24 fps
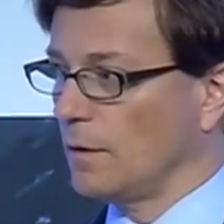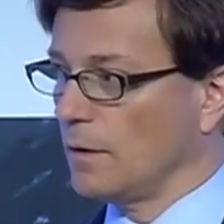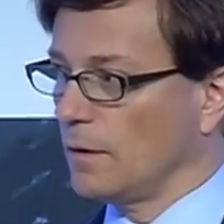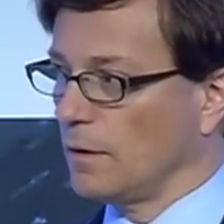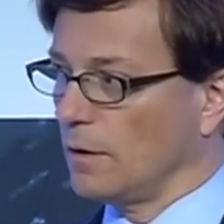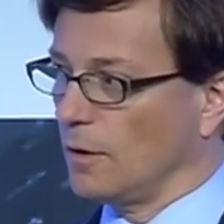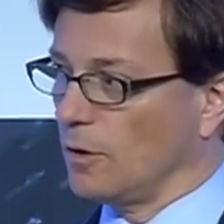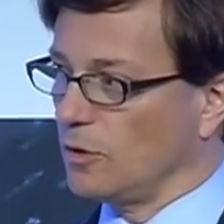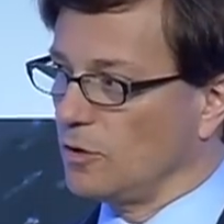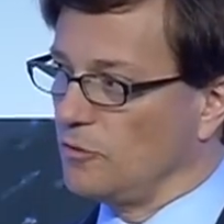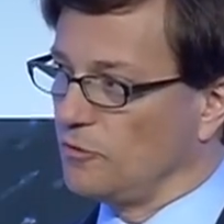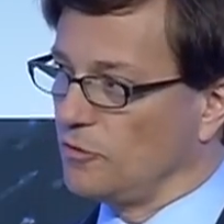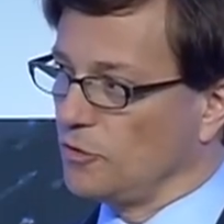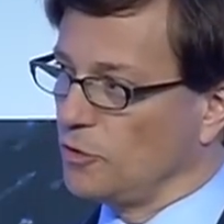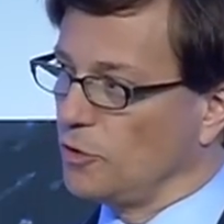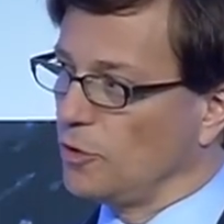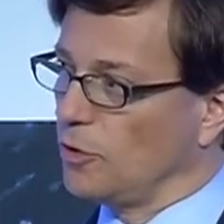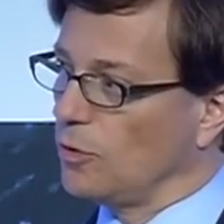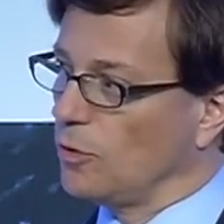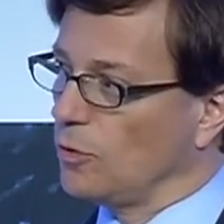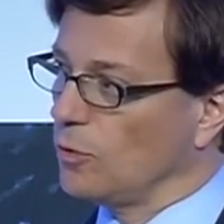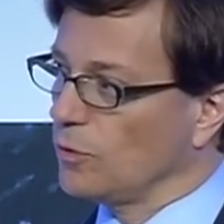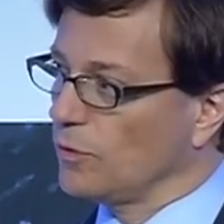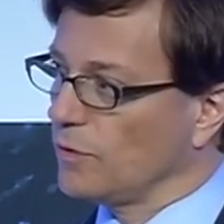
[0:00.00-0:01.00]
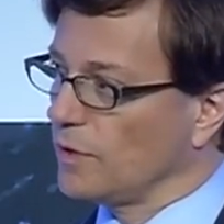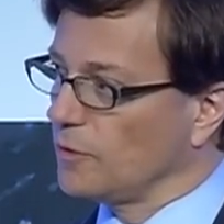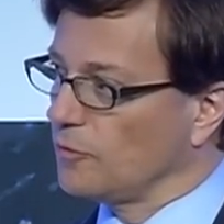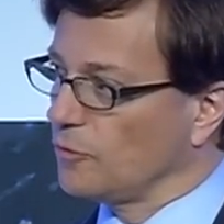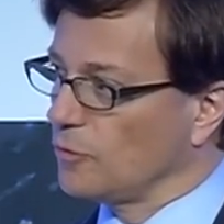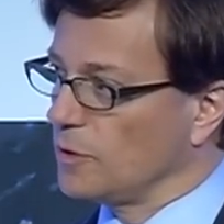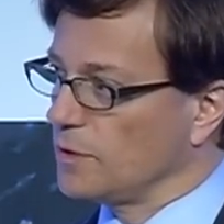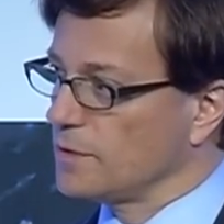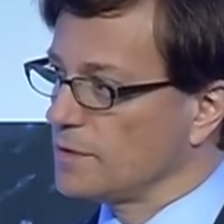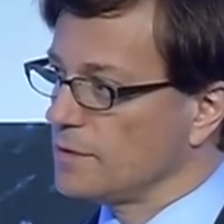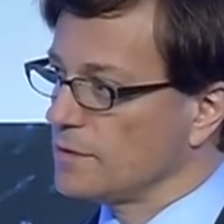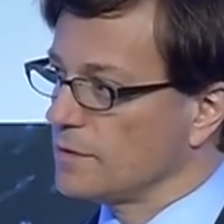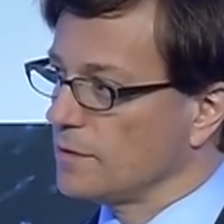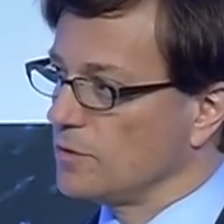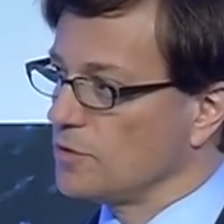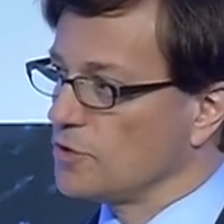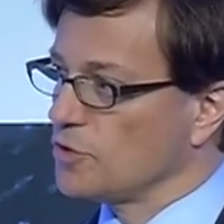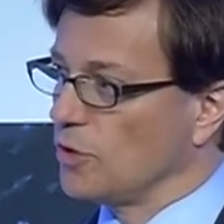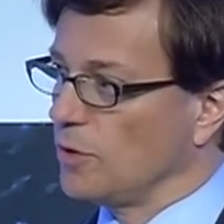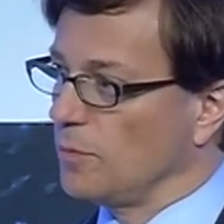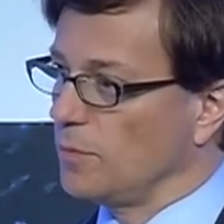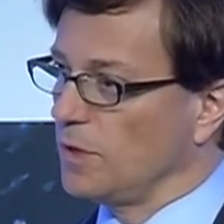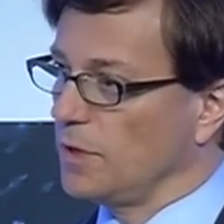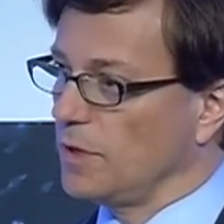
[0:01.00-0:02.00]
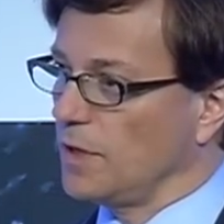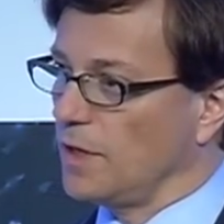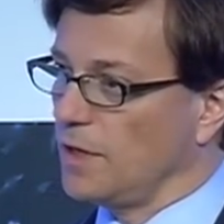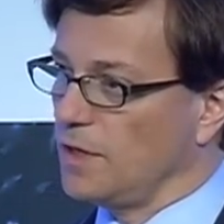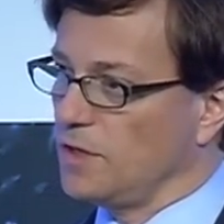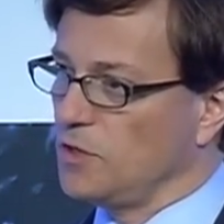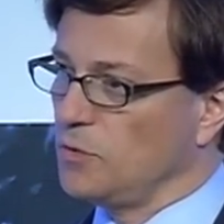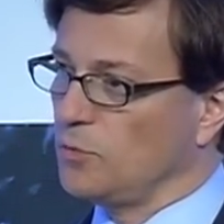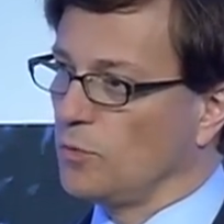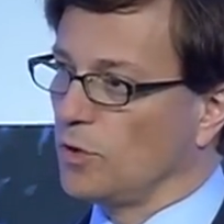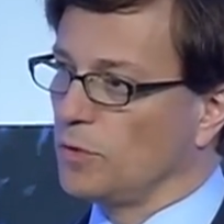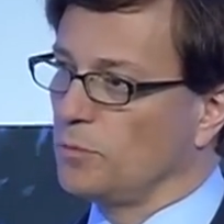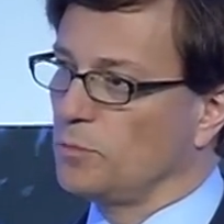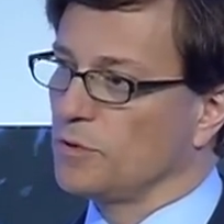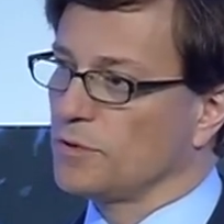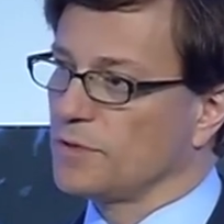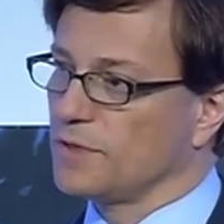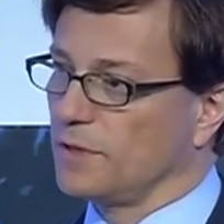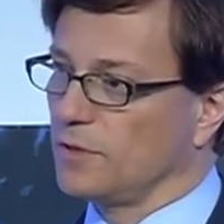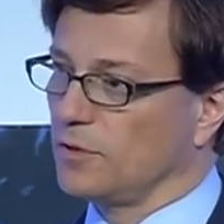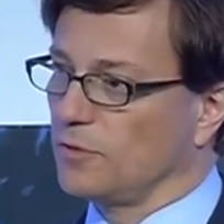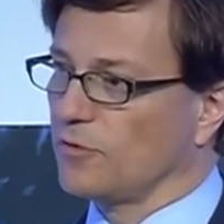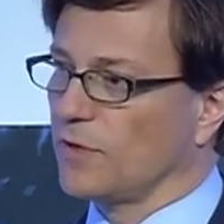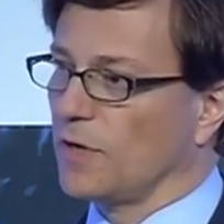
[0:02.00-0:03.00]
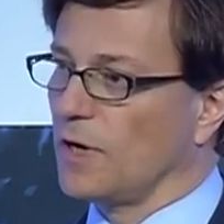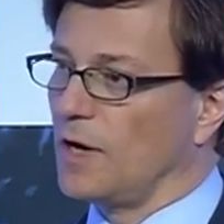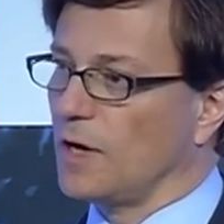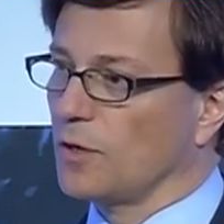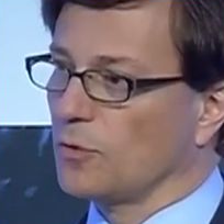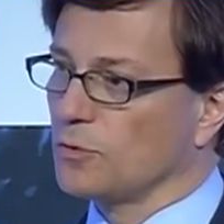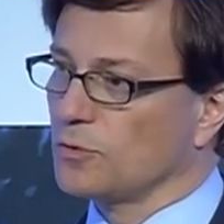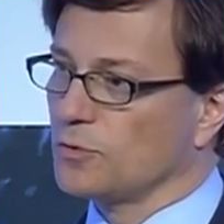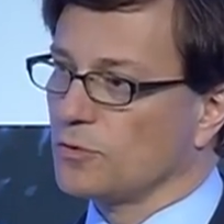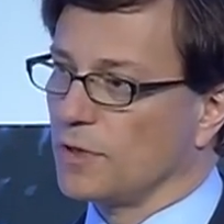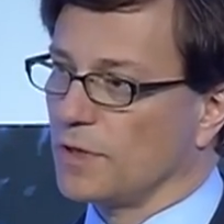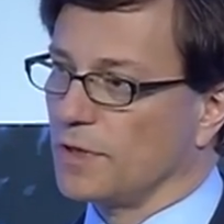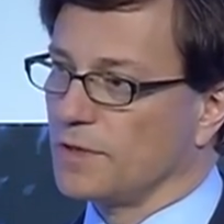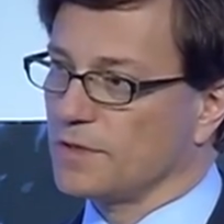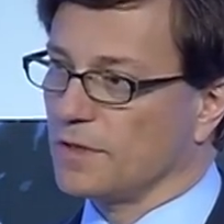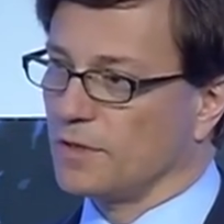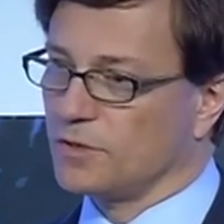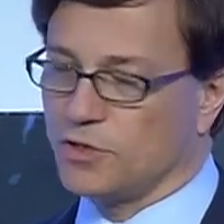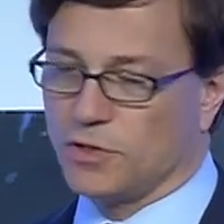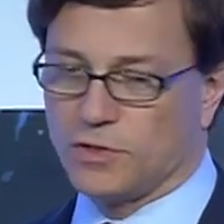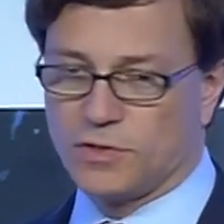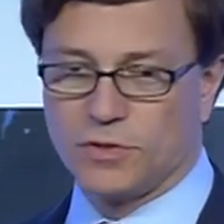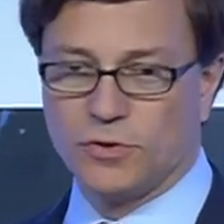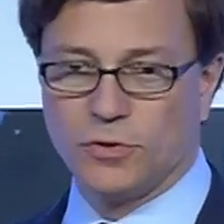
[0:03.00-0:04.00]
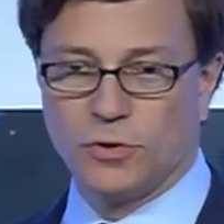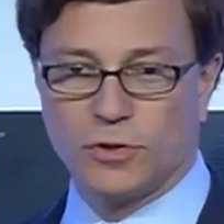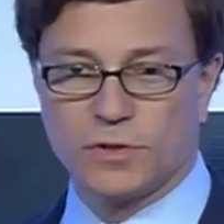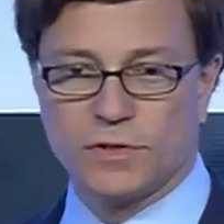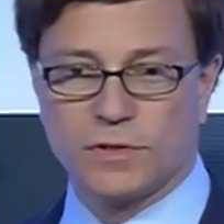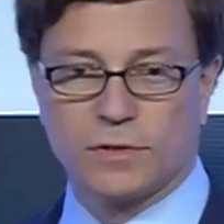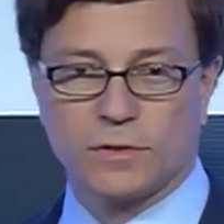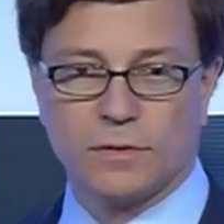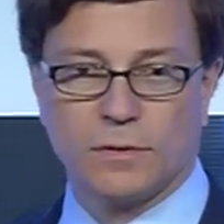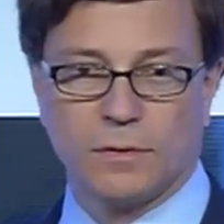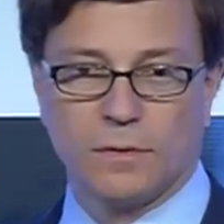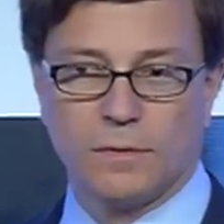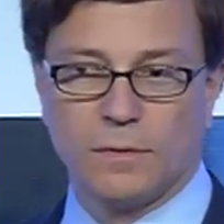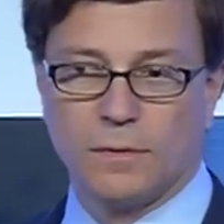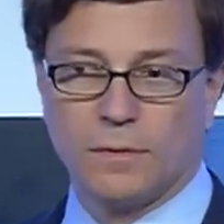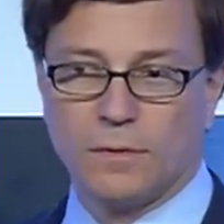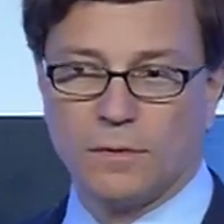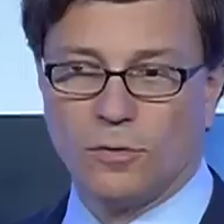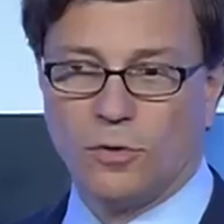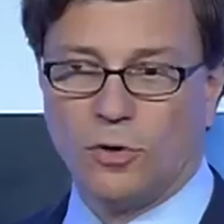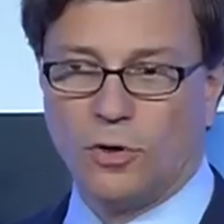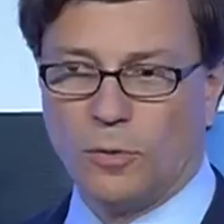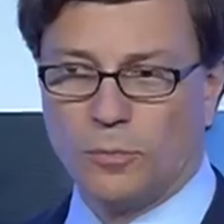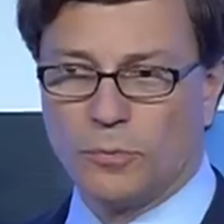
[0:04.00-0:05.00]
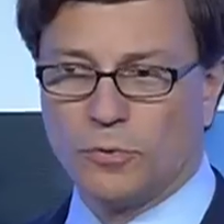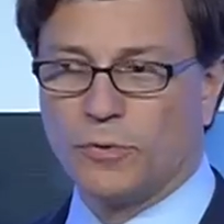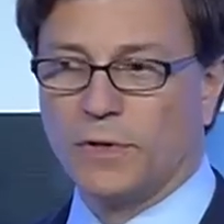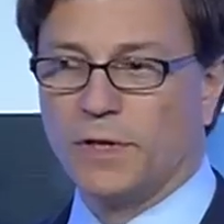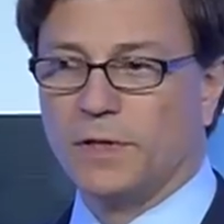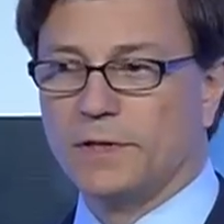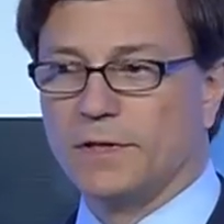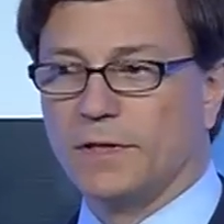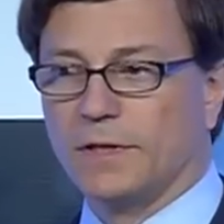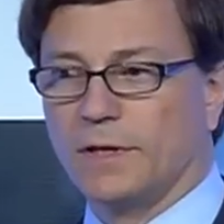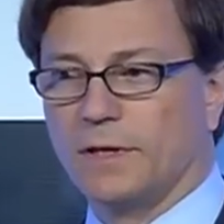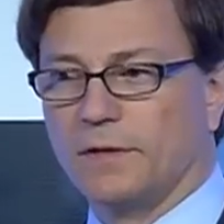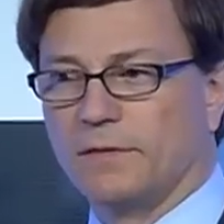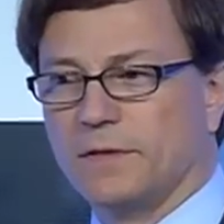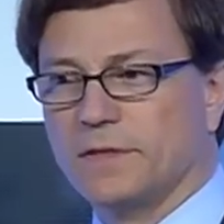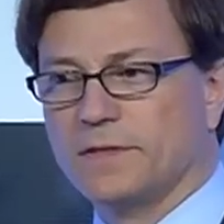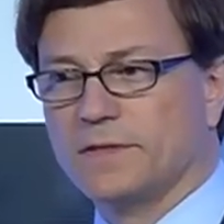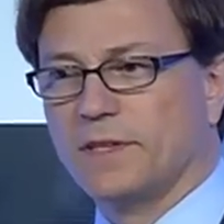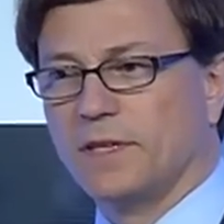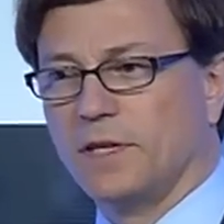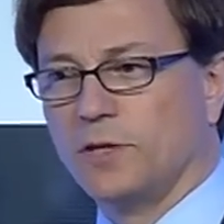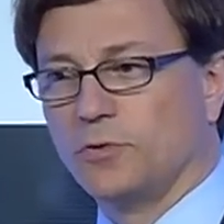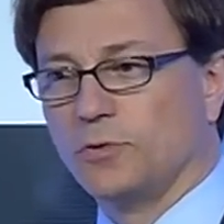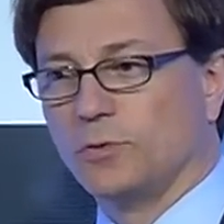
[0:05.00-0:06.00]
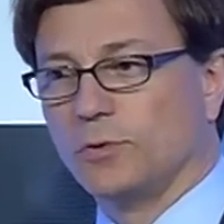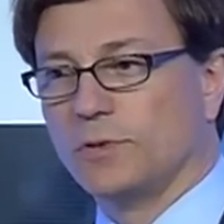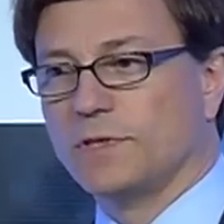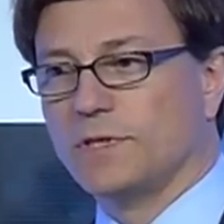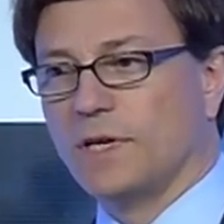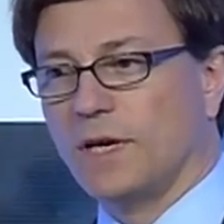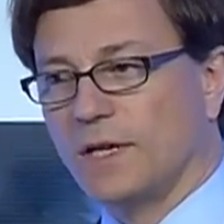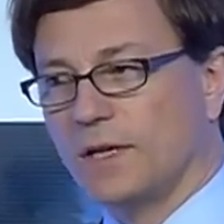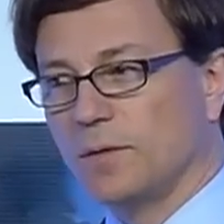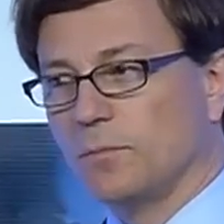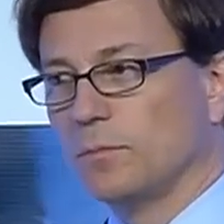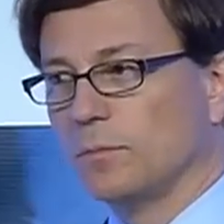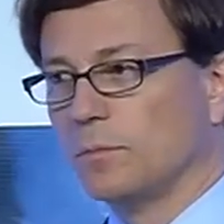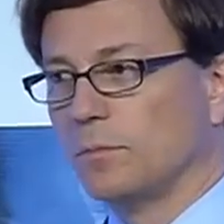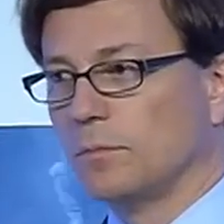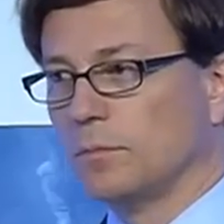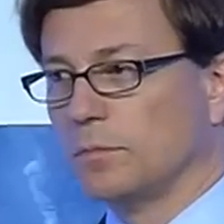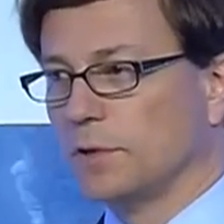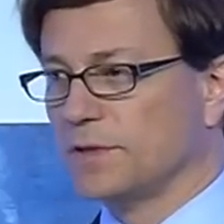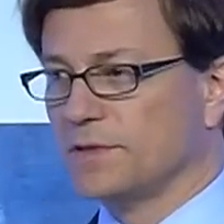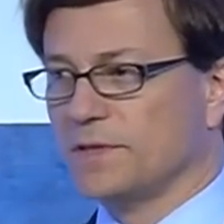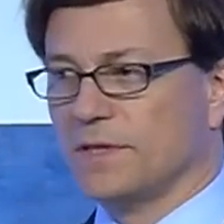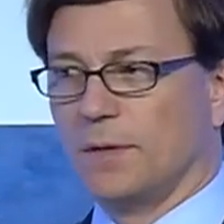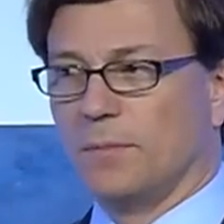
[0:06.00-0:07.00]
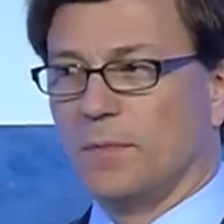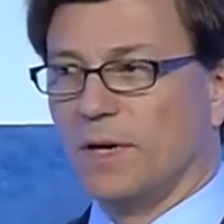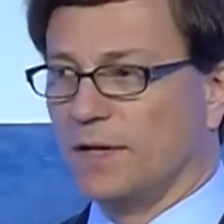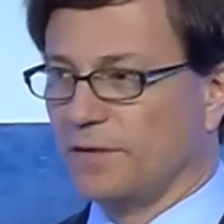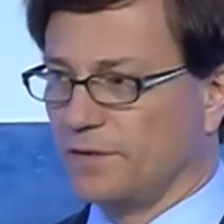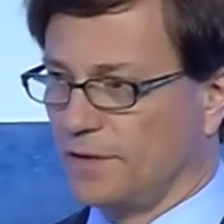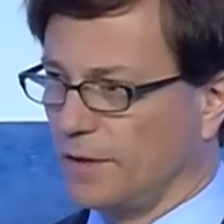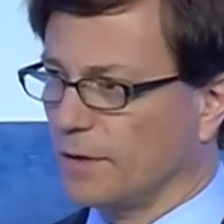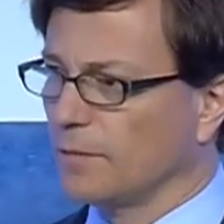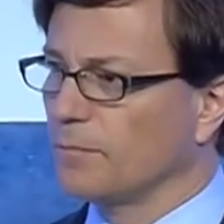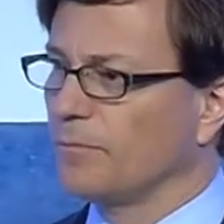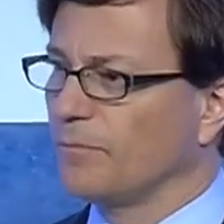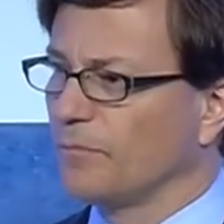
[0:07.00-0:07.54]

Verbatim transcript: Now, if you know that, for instance, in Germany, 81% of cargo trains are just not operating at the scheduled time, but some other,